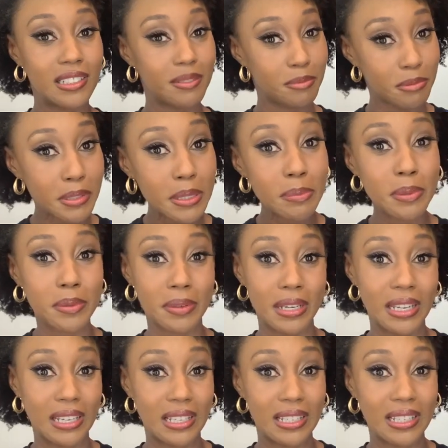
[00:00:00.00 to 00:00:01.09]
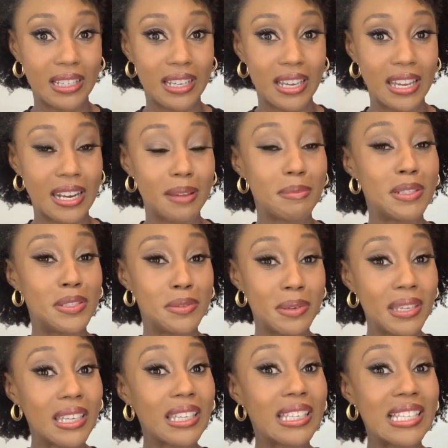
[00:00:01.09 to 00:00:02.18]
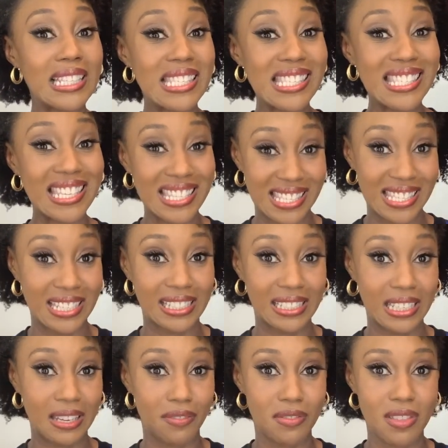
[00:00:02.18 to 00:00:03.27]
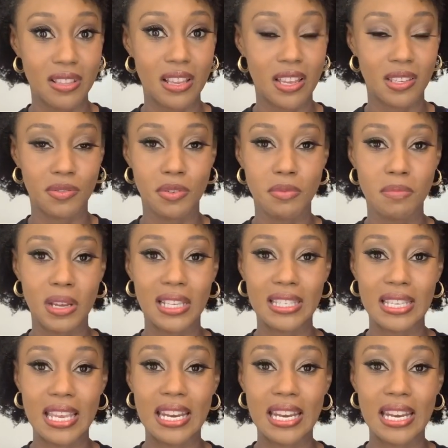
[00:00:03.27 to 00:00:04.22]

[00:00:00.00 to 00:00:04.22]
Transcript: pre-pooing. And I've been doing it consistently for the last few months.